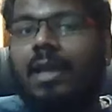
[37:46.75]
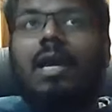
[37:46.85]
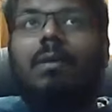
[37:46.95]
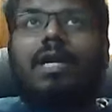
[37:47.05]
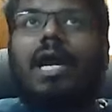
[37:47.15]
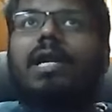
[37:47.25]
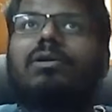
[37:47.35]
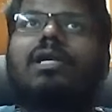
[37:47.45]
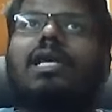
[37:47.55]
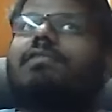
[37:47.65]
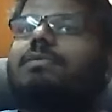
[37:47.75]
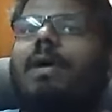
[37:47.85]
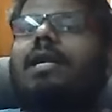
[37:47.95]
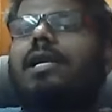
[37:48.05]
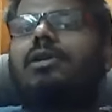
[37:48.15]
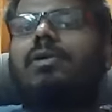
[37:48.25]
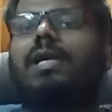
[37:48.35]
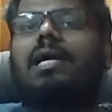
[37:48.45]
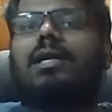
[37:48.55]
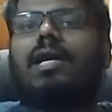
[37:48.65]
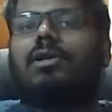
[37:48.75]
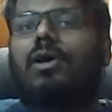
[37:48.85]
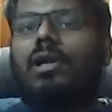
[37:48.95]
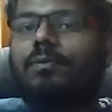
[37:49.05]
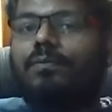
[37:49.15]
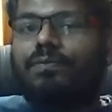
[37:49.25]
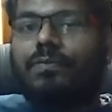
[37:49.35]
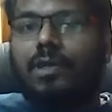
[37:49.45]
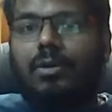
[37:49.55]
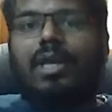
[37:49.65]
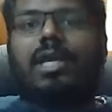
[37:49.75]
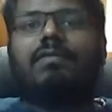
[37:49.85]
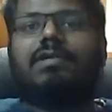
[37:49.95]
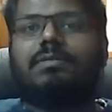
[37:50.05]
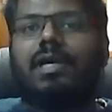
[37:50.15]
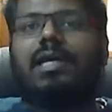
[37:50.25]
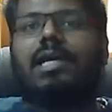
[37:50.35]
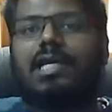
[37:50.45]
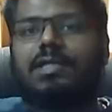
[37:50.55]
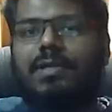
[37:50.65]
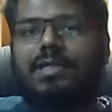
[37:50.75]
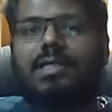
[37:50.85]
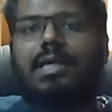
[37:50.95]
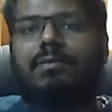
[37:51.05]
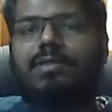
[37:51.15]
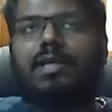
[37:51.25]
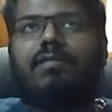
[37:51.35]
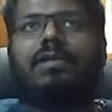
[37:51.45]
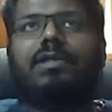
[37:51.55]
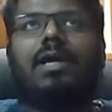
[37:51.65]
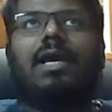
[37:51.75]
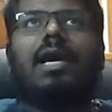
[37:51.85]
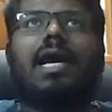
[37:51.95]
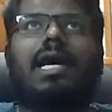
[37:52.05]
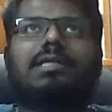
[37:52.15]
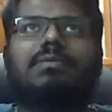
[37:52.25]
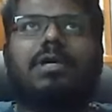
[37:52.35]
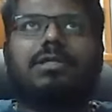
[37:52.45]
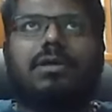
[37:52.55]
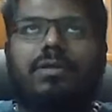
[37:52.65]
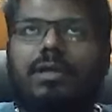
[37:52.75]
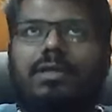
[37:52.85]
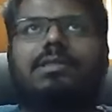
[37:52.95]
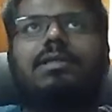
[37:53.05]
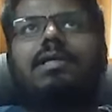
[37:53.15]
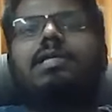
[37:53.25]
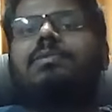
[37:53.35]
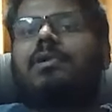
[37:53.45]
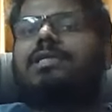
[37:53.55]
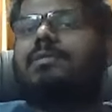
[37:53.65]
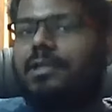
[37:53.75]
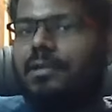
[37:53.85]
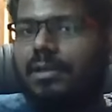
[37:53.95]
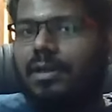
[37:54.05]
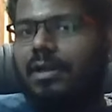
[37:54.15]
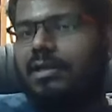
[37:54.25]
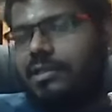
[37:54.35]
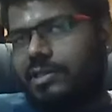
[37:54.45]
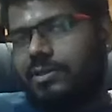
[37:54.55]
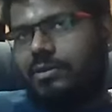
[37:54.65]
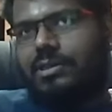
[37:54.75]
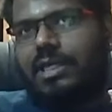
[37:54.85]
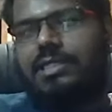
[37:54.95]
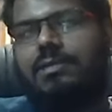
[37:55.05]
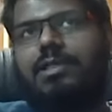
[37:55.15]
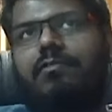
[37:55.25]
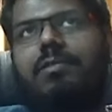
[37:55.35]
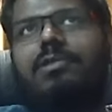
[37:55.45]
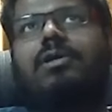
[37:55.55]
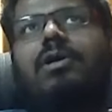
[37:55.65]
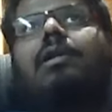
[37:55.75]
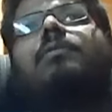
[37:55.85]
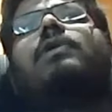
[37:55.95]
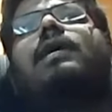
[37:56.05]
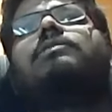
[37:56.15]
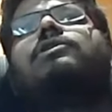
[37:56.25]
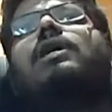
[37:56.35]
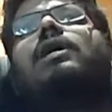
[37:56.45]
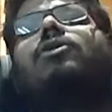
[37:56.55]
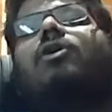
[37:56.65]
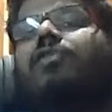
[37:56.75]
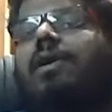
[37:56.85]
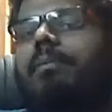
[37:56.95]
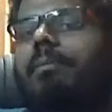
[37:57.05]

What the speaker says: But I don't think he was pandering to a gallery at all. Okay, he was merely expressing himself with as much authenticity as possible. So that's something that we must all perhaps try and draw from.